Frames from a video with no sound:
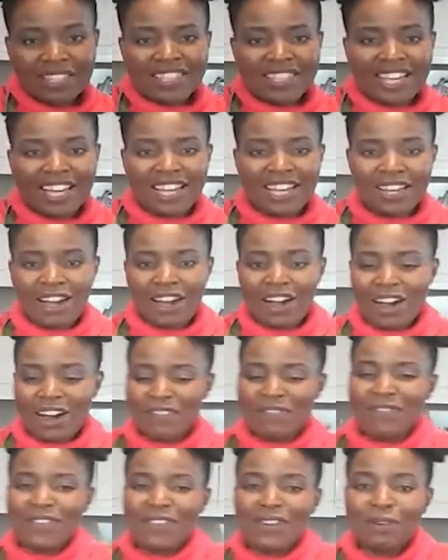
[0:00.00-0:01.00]
that
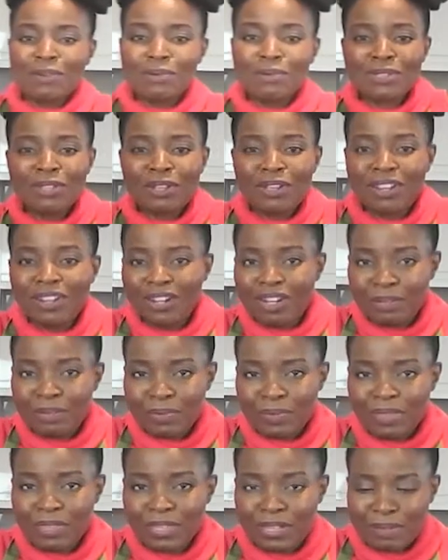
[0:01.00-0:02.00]
I've also lined
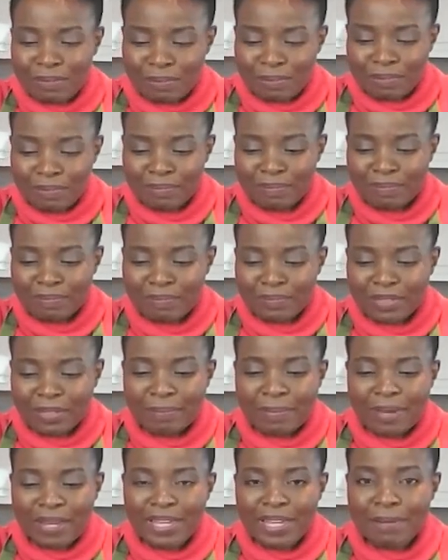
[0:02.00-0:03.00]
with
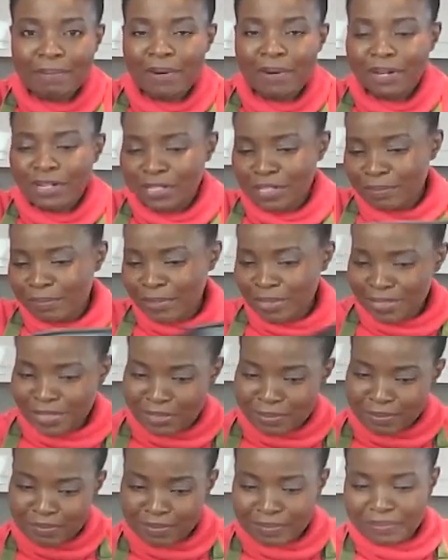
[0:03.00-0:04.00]
baking
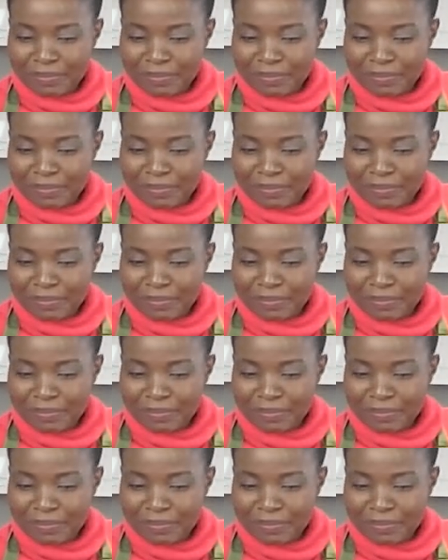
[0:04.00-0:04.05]
parchment.